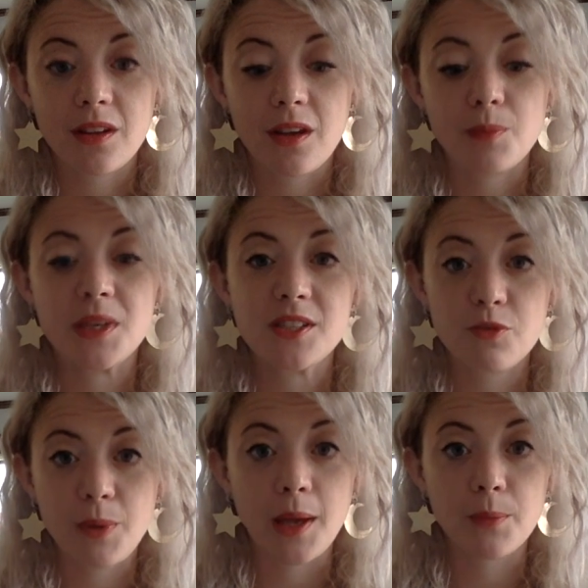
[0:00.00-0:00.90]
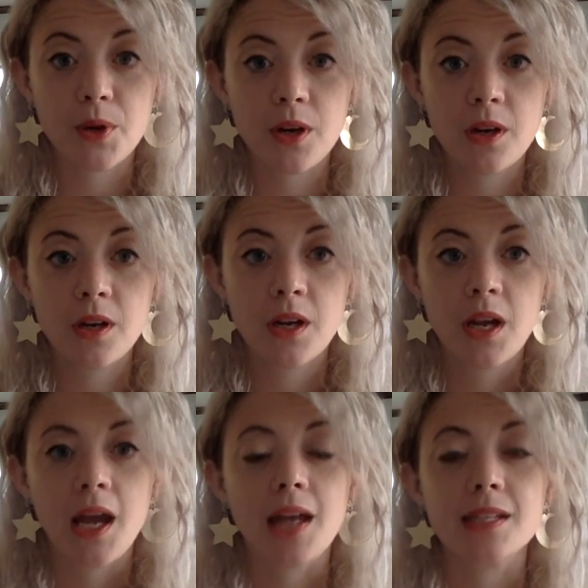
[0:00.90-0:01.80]
a piece of paper,
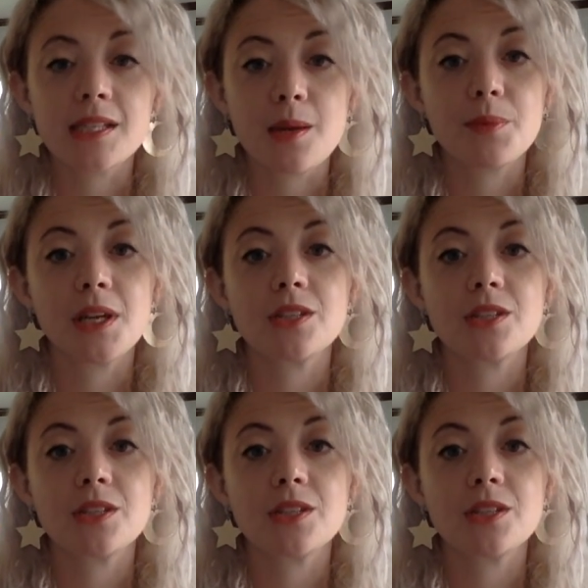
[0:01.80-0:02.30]
and something